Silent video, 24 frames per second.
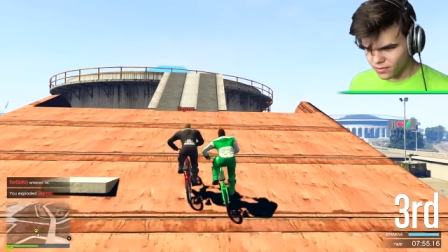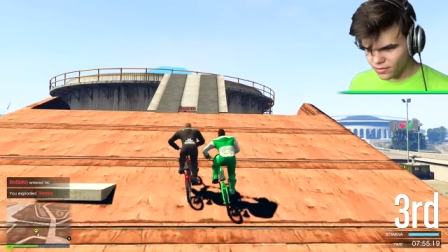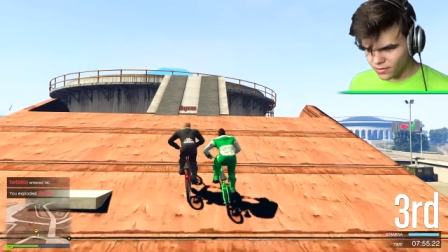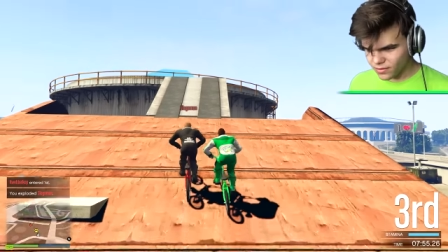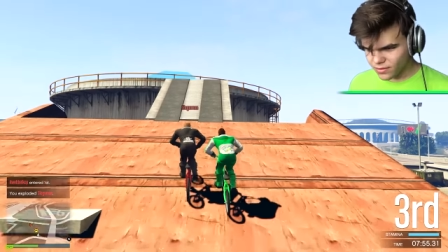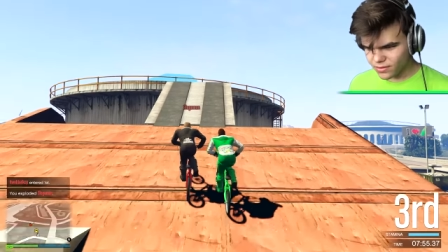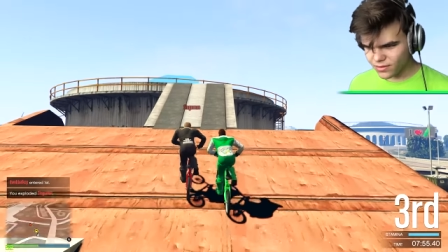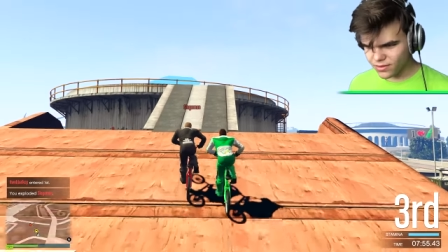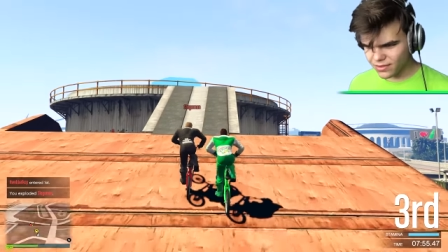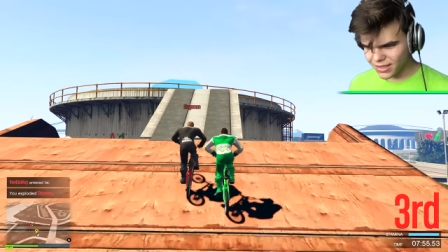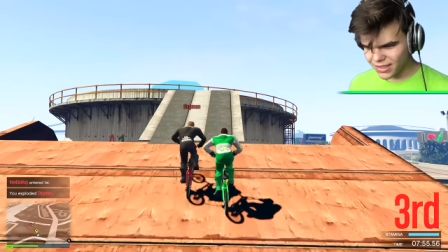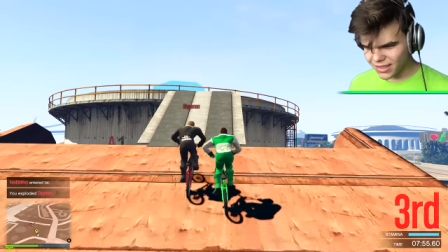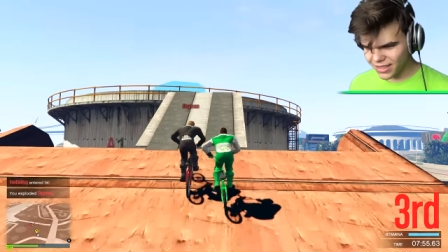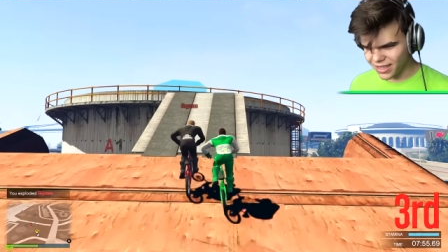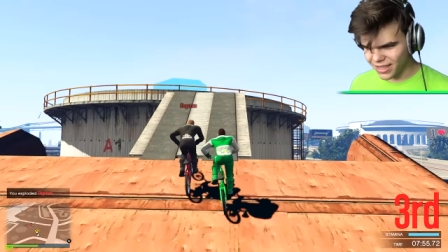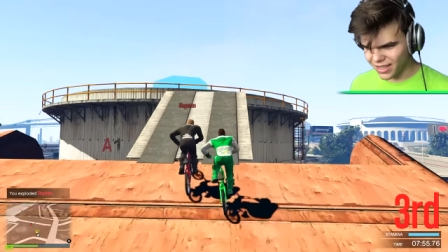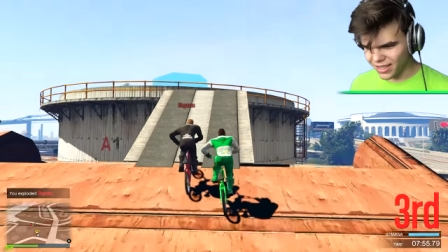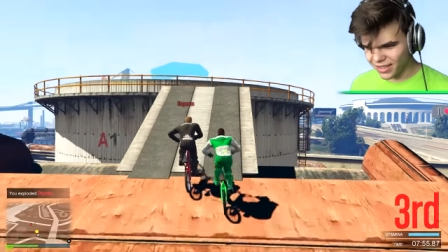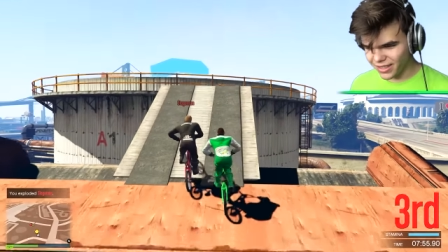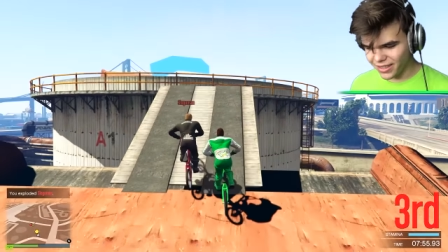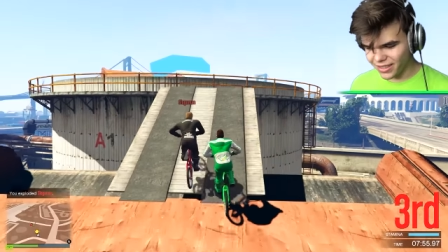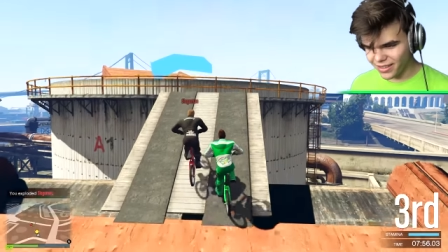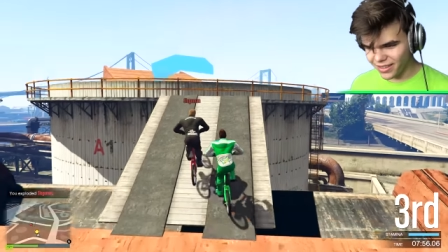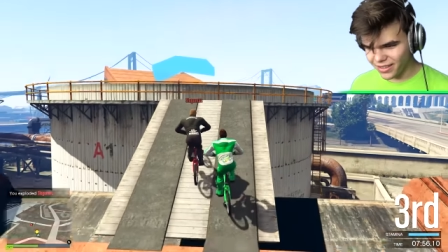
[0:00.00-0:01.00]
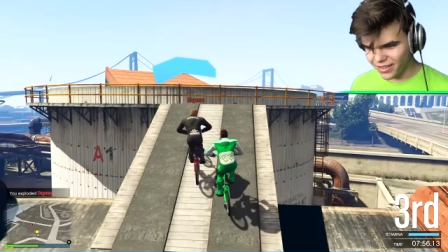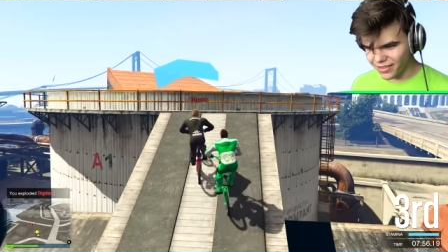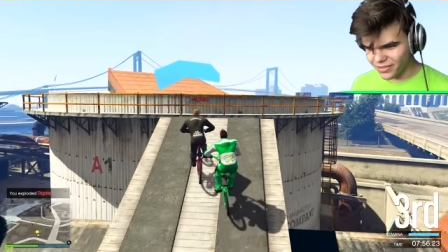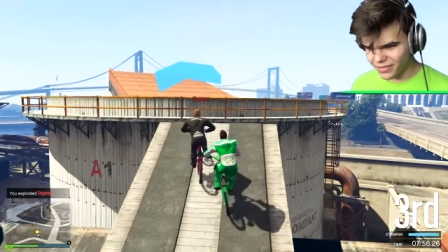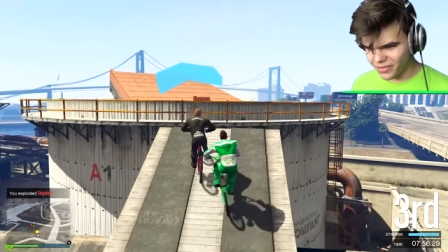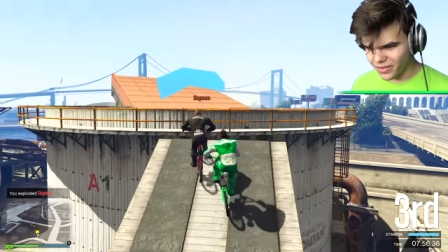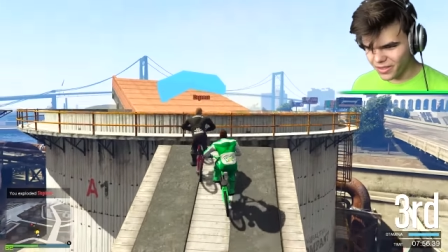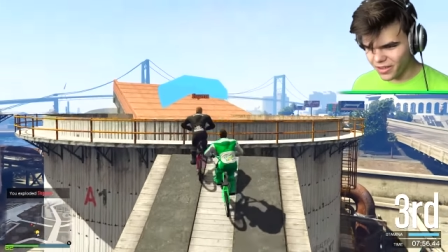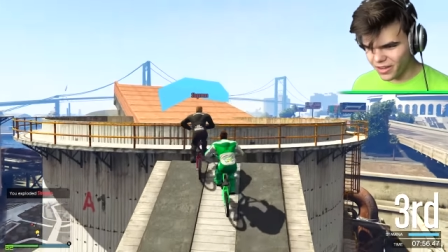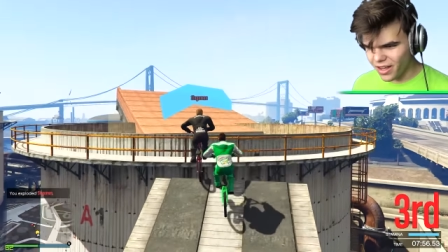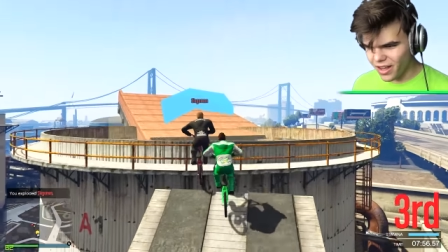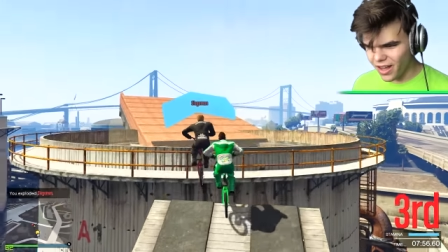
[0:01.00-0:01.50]
we're not. We're not. Okay.
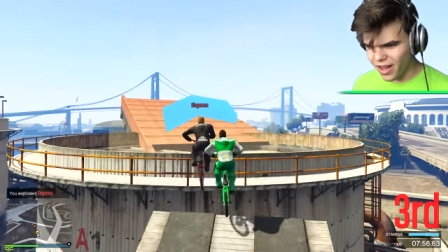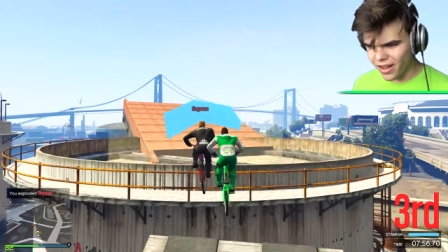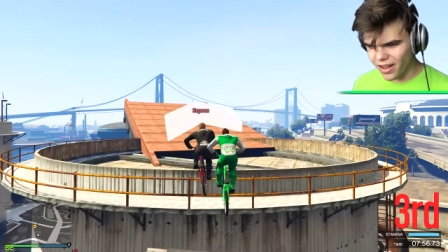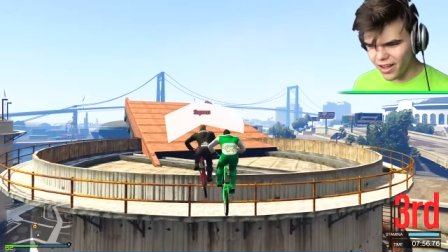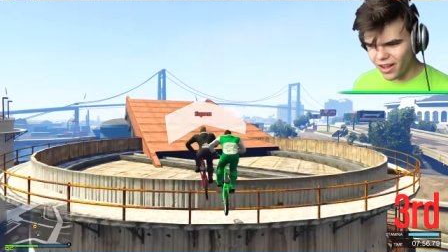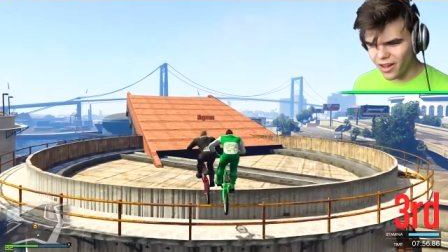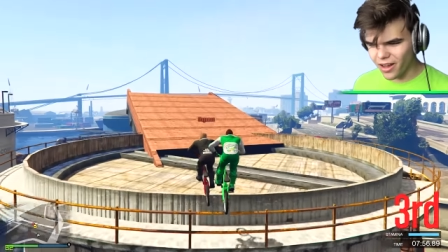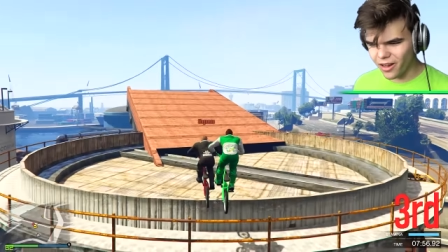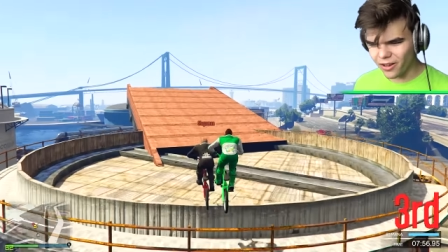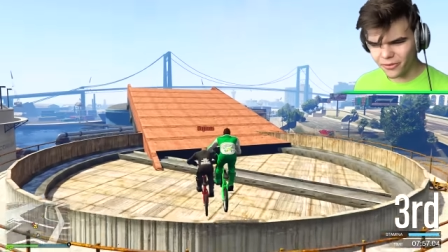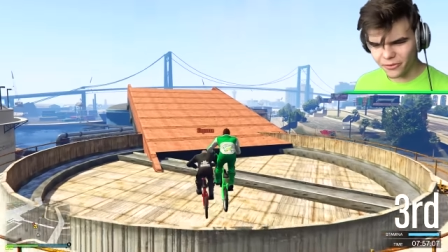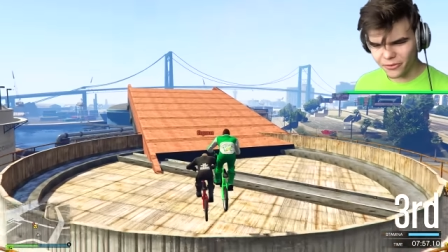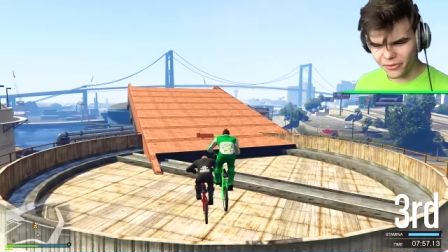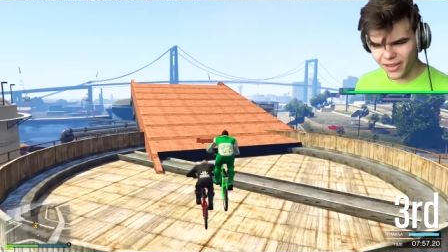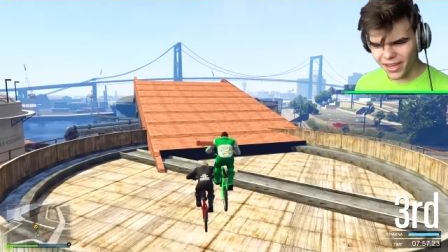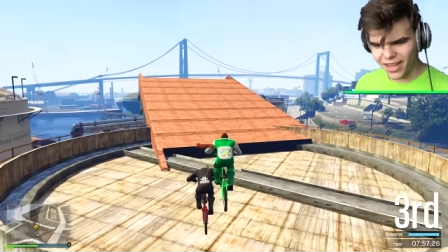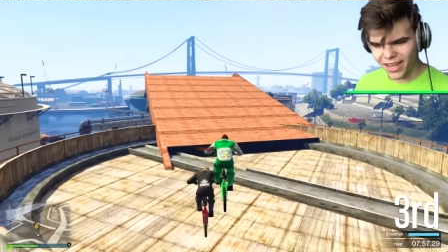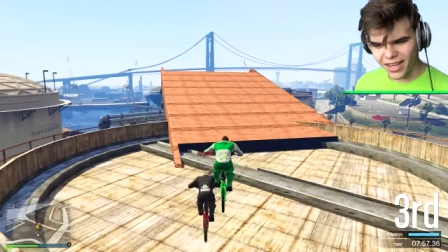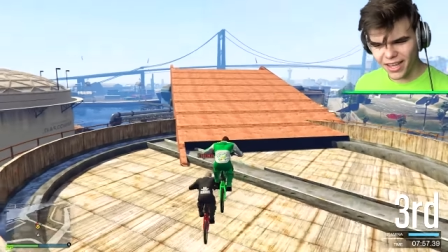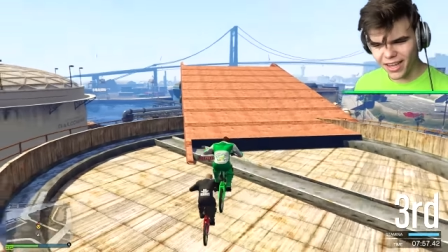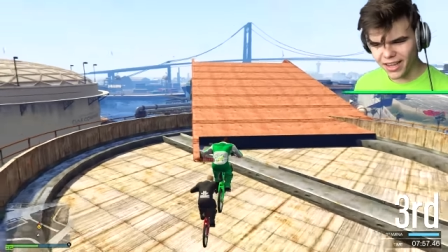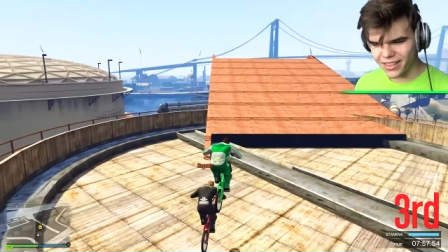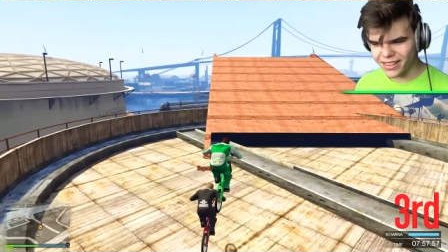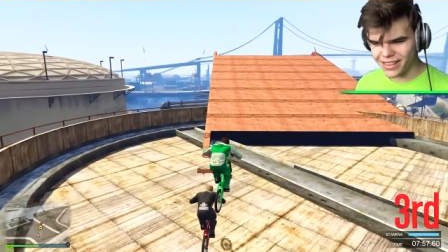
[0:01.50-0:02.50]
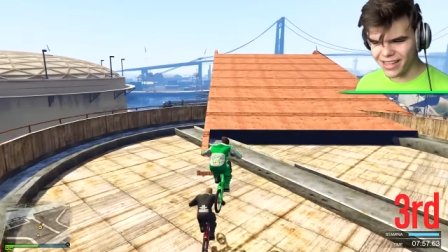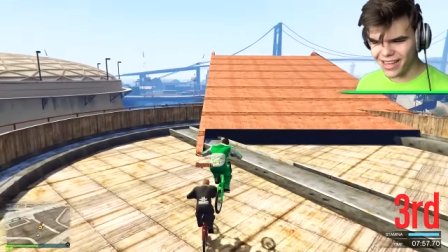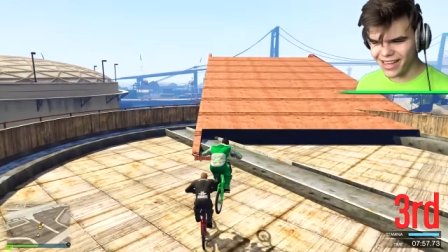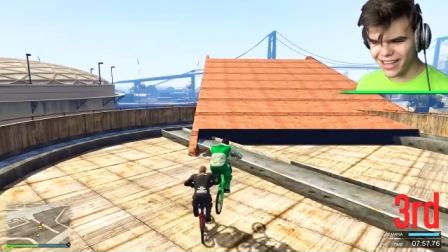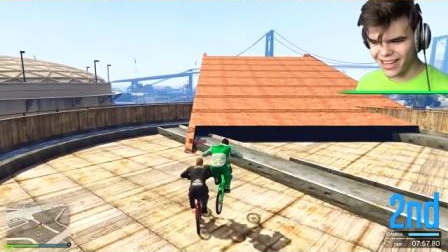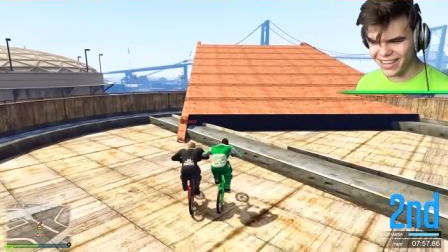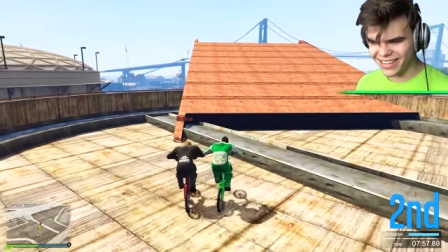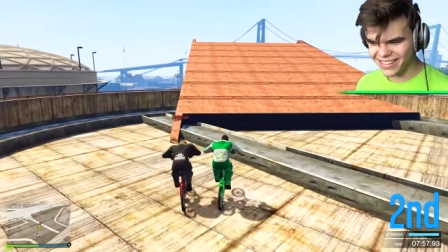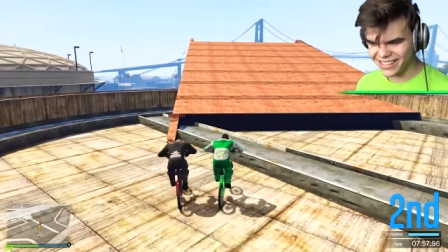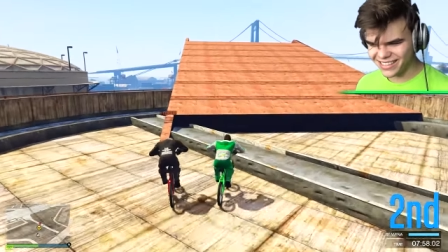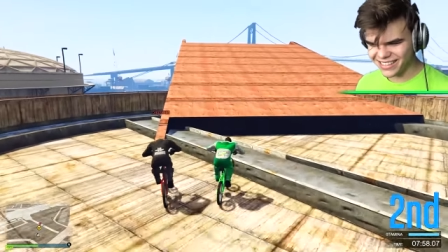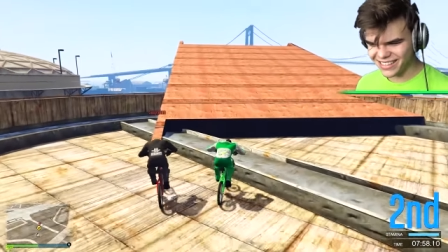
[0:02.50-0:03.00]
We're not halfway
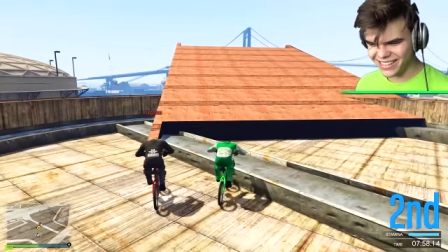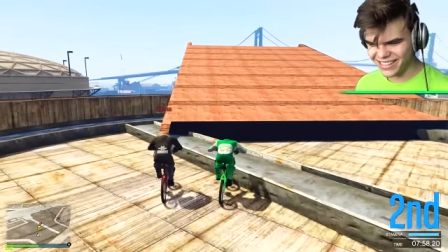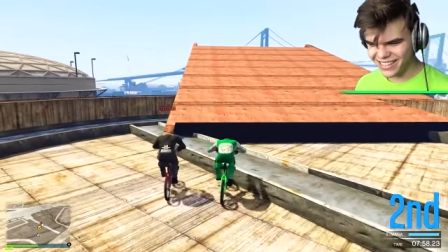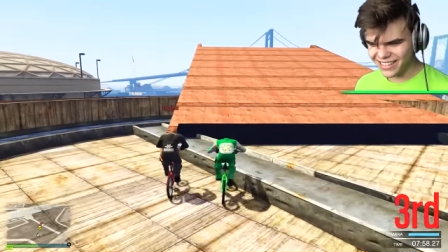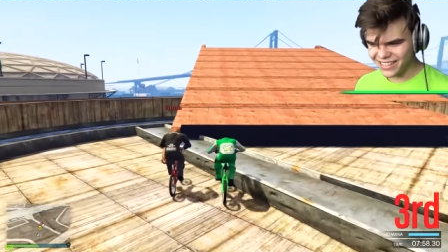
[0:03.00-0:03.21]
there.